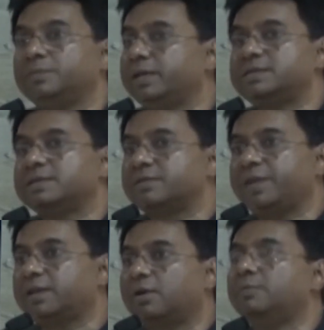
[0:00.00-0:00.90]
It's a
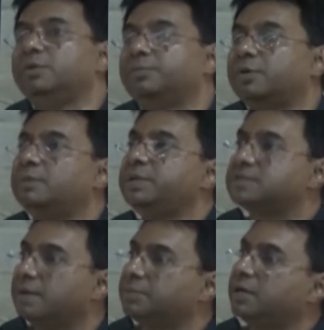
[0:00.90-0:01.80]
very common. Probably
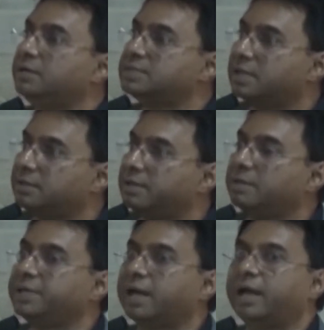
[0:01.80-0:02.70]
some countries are a
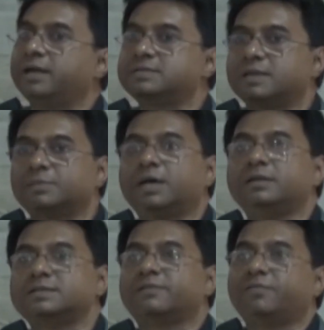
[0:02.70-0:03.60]
little bit ahead, some
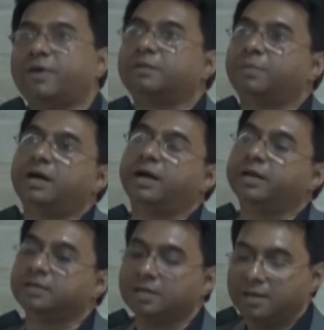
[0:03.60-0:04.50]
countries are far behind.